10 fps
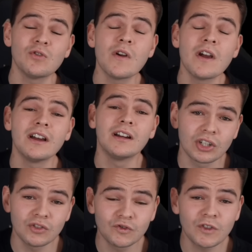to
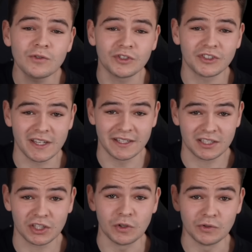confuse
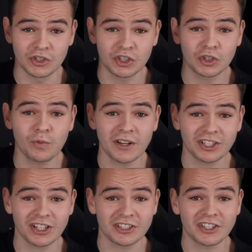these two
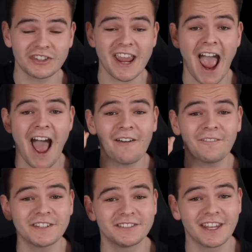switches. They
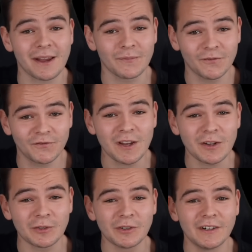have the same
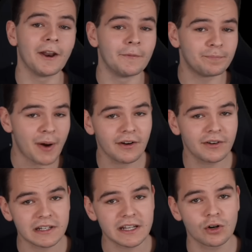feel. And
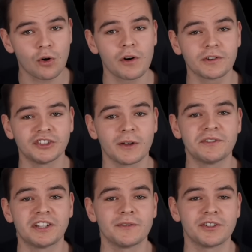apparently, according to
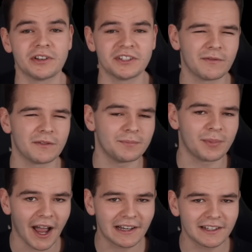some 737
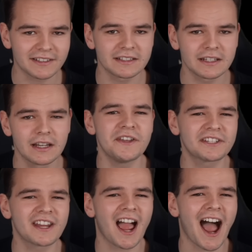pilots,
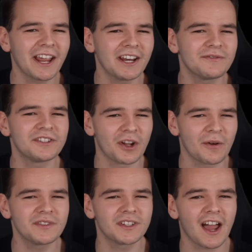this kind of
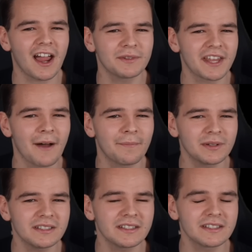sometimes
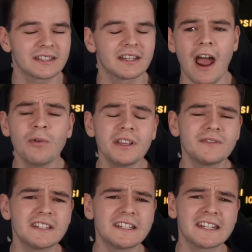happens. Where I would
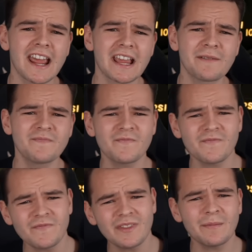even say,
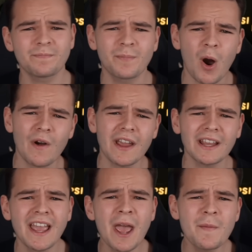hmm,
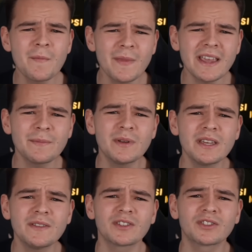Boeing,
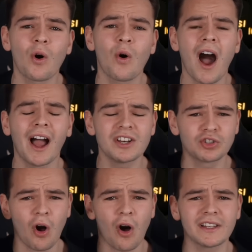maybe this whole
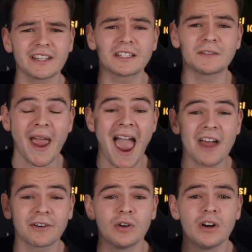hydraulics
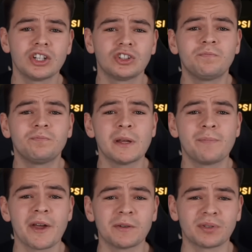panel should be
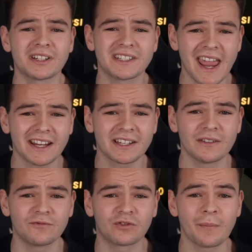better
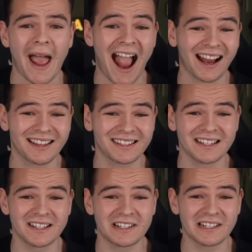protected from
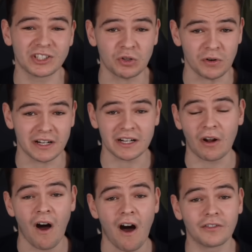accidentally turning
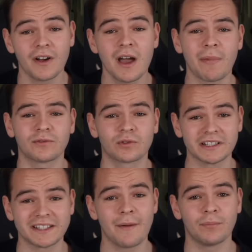it off by,
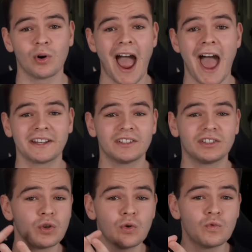for example, adding a
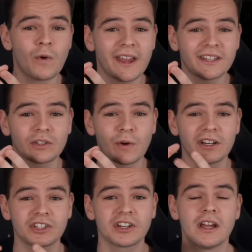two-way
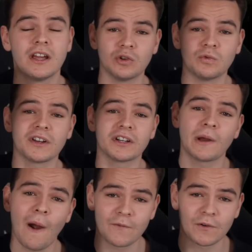switch, you know, with a
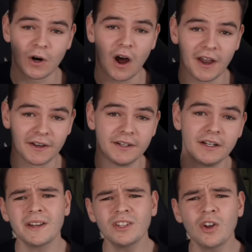cover on.
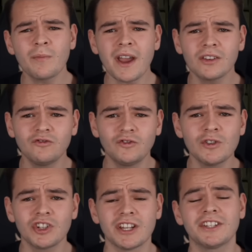But you know, my
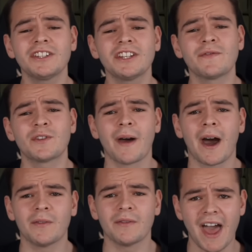confusion isn't even
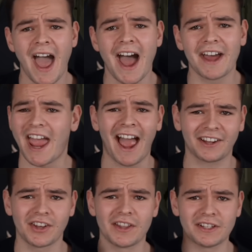about that,
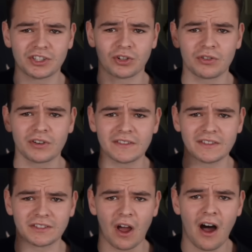accidentally turning
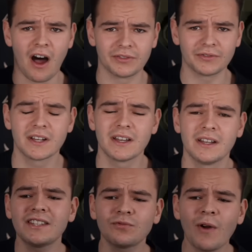this off.
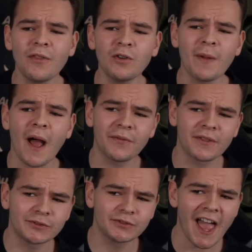It's rather
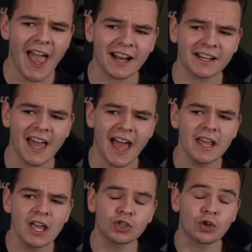about the fact
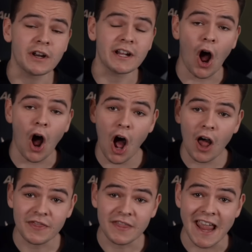that turning
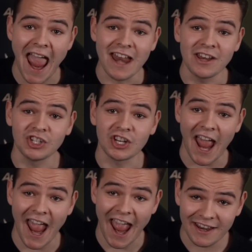on the
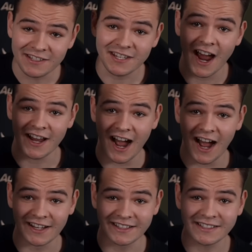engine
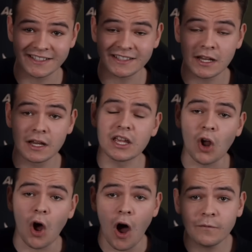anti-ice
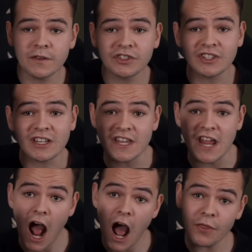is obviously
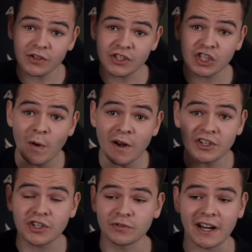the other
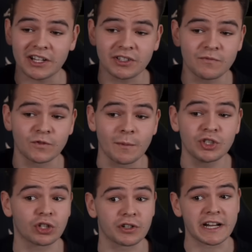switch direction
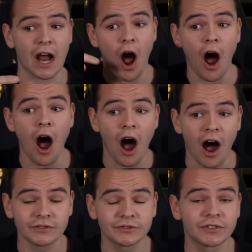from turning
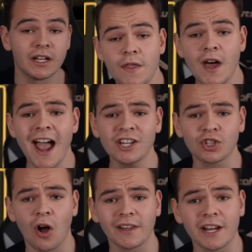off the
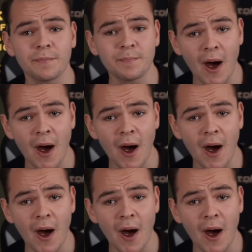hydraulic